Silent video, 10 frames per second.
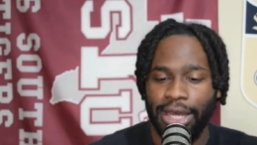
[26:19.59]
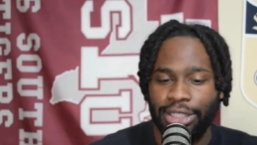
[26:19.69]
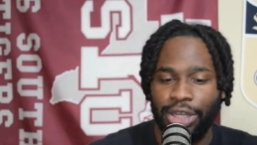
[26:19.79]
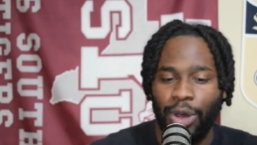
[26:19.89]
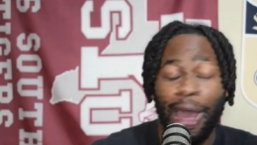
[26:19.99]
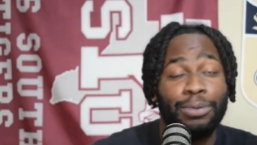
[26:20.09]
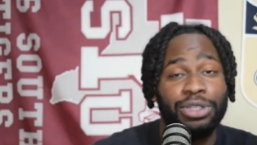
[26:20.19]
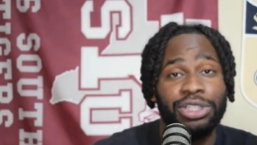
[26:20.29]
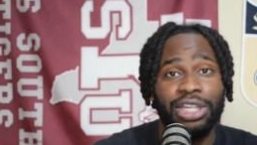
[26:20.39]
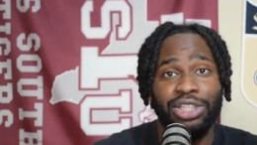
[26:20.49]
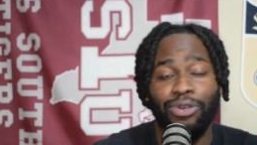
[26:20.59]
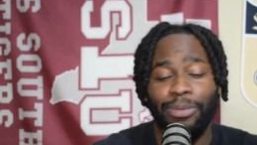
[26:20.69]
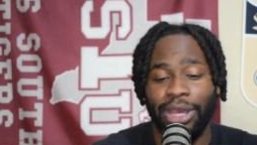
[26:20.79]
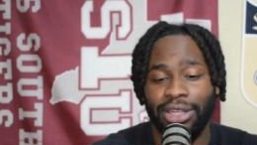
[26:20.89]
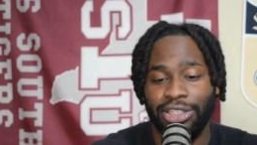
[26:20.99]
So I appreciate you for
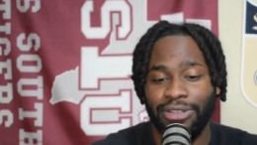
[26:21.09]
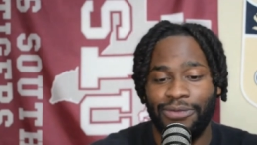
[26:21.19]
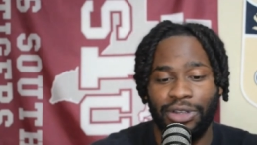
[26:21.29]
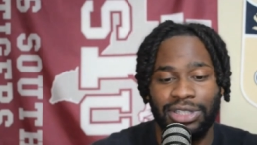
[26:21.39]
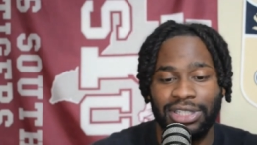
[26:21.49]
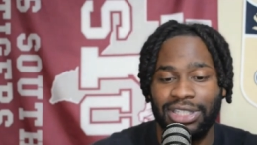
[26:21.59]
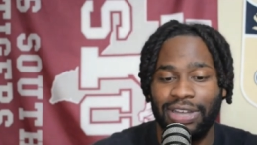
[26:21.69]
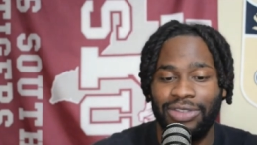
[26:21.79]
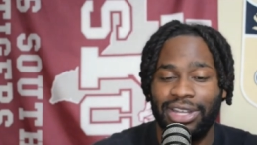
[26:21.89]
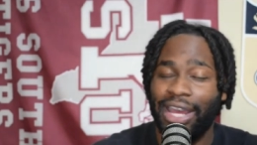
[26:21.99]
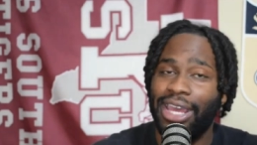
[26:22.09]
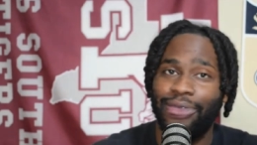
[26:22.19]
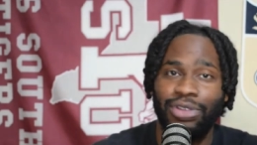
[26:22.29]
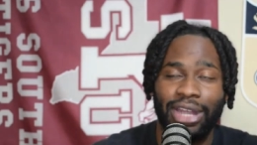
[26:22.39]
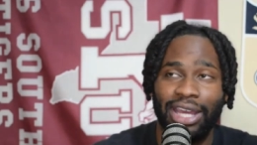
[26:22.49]
making this your first listen of the day
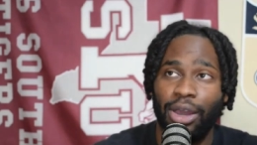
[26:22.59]
every day,